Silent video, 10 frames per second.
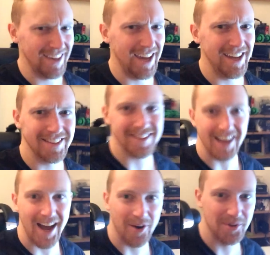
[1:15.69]
8
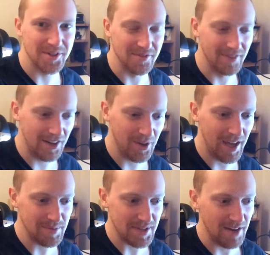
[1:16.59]
hours of video
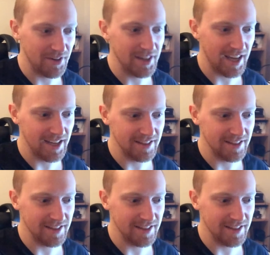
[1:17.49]
games every day.